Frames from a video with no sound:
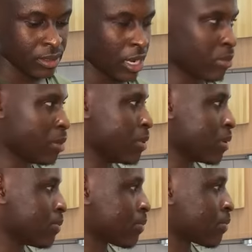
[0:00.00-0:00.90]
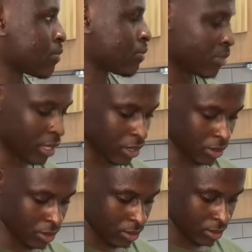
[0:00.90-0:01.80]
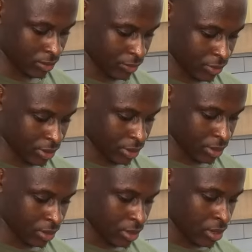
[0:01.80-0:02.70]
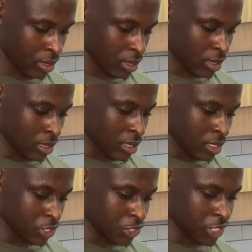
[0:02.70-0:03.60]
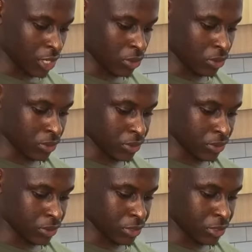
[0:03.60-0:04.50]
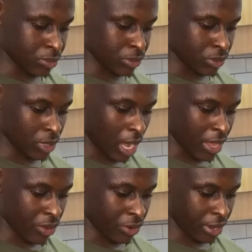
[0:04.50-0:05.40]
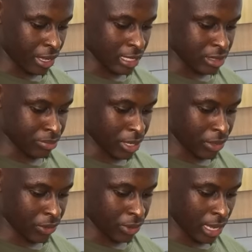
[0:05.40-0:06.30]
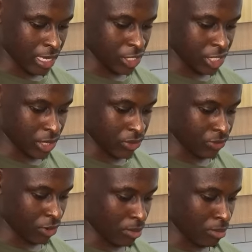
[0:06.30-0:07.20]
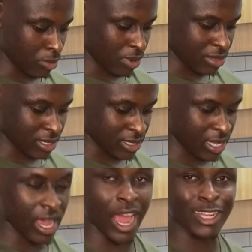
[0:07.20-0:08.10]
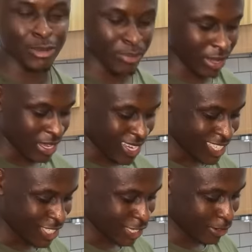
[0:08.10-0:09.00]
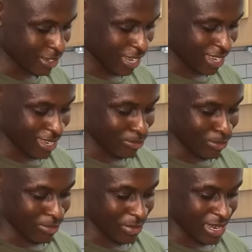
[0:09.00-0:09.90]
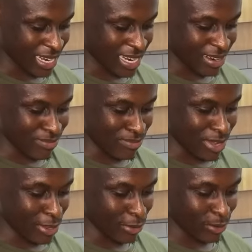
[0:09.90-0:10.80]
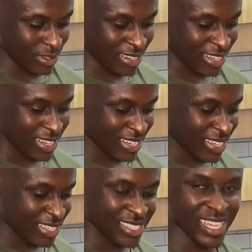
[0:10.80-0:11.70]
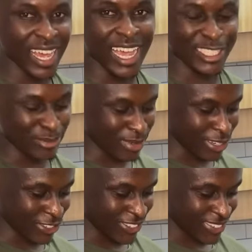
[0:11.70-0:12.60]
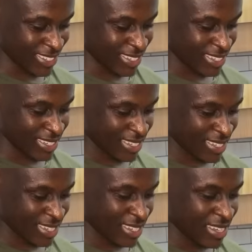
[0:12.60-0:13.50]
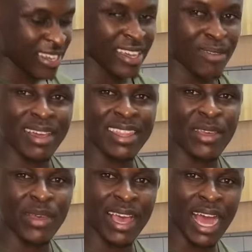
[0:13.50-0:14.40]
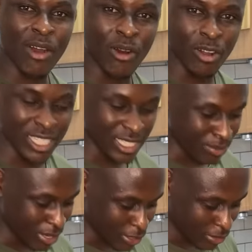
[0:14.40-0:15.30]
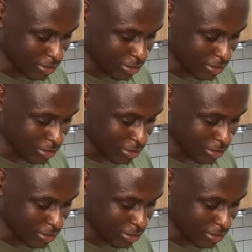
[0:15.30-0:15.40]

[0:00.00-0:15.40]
Namibia. Thank you. Shiku Dumbu, hi Kore, it's Mbeyu and Shiku from Mombasa. Say hi to Mbe Shiku, um, um, Mbeyu. Say hi to Mbeyu. By the way, how old is Babe?